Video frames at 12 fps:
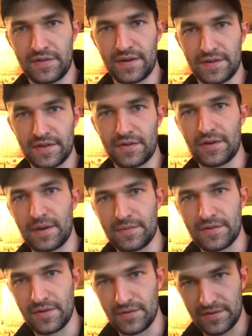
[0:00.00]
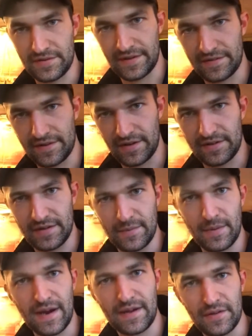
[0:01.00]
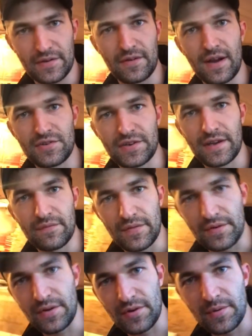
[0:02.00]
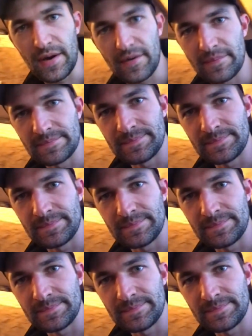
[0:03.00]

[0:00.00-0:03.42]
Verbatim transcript: start to clear up so it looks like it's going to stay back in the garage again for a little while.